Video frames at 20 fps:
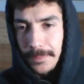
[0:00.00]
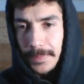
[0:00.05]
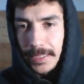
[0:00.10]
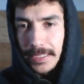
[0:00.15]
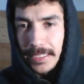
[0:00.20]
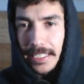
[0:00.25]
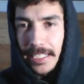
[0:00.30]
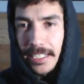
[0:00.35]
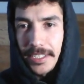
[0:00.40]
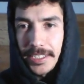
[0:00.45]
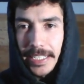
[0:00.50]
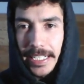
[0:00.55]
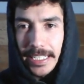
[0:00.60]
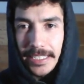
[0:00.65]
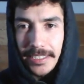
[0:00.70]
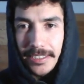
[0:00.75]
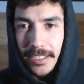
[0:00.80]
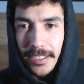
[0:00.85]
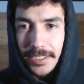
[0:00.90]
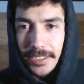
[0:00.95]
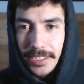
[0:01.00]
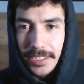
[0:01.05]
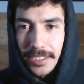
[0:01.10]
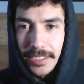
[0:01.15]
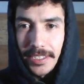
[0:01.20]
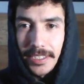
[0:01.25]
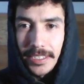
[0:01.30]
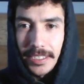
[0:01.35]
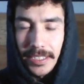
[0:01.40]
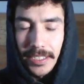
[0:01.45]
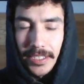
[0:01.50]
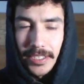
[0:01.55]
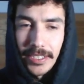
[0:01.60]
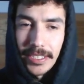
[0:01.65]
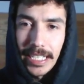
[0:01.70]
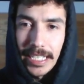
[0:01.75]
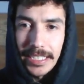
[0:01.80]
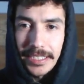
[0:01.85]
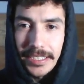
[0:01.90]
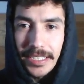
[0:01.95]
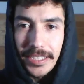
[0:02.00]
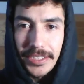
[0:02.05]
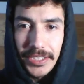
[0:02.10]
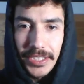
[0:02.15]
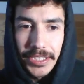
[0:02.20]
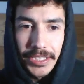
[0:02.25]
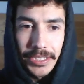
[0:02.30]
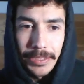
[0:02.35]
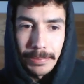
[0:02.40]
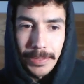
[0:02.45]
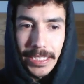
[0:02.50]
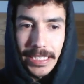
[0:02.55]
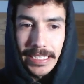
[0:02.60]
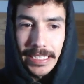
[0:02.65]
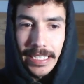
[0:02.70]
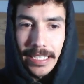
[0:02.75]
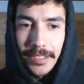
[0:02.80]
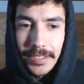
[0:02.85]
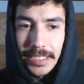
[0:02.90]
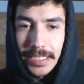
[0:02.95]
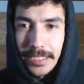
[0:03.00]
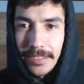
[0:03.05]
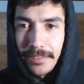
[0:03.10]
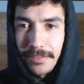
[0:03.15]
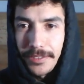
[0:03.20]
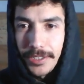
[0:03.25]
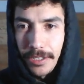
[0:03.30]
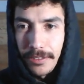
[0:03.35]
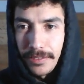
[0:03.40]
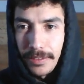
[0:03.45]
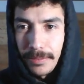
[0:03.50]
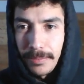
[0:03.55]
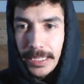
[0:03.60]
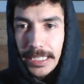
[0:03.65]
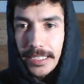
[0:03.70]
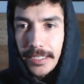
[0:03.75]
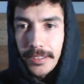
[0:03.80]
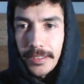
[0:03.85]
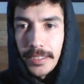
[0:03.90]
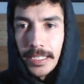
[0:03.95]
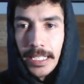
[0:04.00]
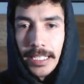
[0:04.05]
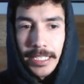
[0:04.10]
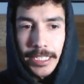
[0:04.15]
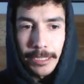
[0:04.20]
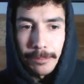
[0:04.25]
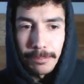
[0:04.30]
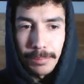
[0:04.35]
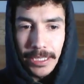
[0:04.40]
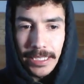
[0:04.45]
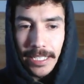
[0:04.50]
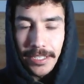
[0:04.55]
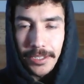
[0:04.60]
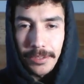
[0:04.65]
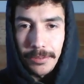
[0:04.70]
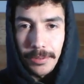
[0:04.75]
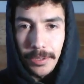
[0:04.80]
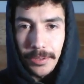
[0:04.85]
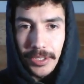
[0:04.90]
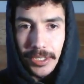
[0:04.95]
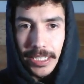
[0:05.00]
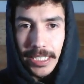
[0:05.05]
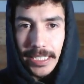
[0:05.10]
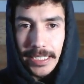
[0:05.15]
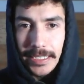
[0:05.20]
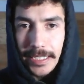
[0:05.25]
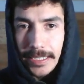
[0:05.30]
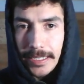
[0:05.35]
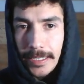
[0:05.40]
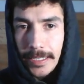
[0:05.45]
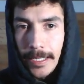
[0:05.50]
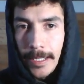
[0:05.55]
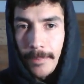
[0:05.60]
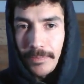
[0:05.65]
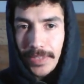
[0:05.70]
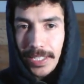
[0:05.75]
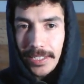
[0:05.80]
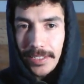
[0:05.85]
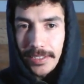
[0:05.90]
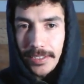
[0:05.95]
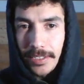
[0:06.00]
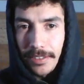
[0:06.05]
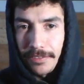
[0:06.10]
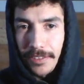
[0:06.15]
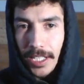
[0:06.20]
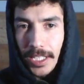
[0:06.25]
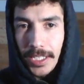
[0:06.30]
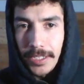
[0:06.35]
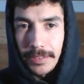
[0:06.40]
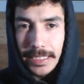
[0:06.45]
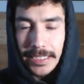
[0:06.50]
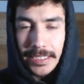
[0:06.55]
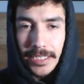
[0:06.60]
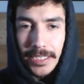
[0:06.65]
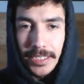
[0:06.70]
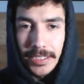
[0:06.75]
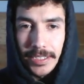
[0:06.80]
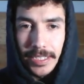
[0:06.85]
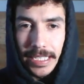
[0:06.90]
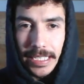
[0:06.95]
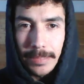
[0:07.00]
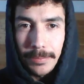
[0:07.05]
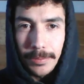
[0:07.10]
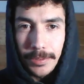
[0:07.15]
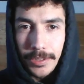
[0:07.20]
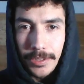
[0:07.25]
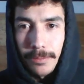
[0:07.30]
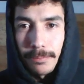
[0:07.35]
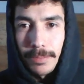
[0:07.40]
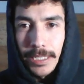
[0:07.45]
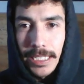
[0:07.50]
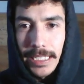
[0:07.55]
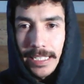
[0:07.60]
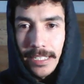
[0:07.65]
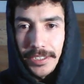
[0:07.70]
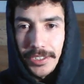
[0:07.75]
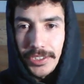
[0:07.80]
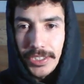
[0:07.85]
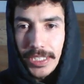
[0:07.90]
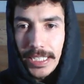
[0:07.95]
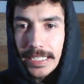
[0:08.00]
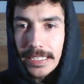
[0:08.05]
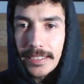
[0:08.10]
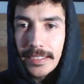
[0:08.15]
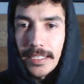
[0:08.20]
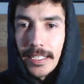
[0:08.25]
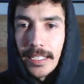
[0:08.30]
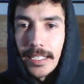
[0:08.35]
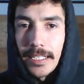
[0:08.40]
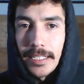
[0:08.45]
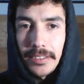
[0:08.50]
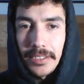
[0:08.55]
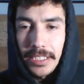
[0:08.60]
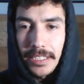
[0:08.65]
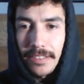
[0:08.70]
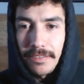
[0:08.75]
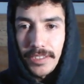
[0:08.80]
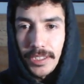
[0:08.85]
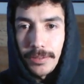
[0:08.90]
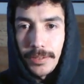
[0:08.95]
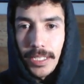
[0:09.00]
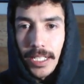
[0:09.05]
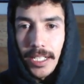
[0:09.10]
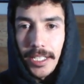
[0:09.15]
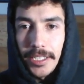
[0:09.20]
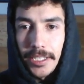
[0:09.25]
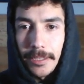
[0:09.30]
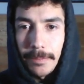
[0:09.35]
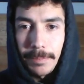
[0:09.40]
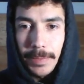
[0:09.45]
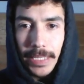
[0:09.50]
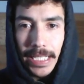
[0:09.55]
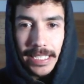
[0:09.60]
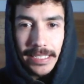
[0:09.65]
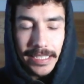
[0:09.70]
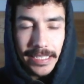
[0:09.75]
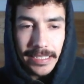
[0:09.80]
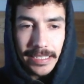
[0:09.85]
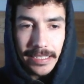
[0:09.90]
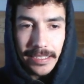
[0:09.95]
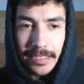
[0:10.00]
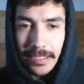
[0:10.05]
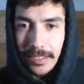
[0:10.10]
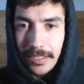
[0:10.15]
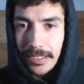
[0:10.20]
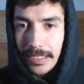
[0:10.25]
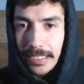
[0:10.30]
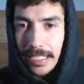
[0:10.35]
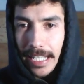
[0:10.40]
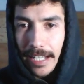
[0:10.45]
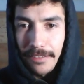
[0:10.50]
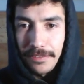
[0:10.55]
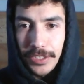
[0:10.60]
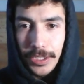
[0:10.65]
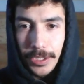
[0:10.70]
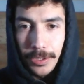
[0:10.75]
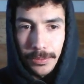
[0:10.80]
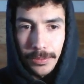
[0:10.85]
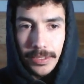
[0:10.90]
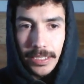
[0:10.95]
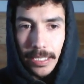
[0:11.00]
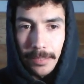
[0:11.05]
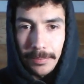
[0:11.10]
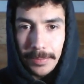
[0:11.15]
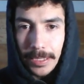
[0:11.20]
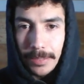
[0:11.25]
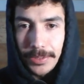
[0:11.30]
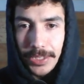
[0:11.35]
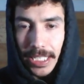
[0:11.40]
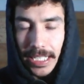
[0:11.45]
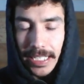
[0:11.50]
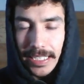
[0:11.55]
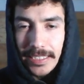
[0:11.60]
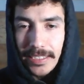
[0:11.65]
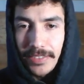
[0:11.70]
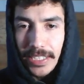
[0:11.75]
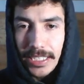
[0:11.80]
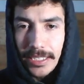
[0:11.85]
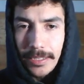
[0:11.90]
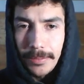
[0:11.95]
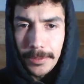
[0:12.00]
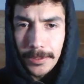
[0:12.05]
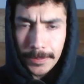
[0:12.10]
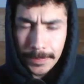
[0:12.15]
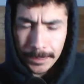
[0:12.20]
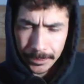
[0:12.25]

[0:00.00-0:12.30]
say on your 8 Dawn turn or 9 Dawn turn, you play down the Doflamingo, you play down the Rosinante, and then the following turn, you're able to play down your Shanks, leave 2 Dawn up, and then have 2 Gum Giants available.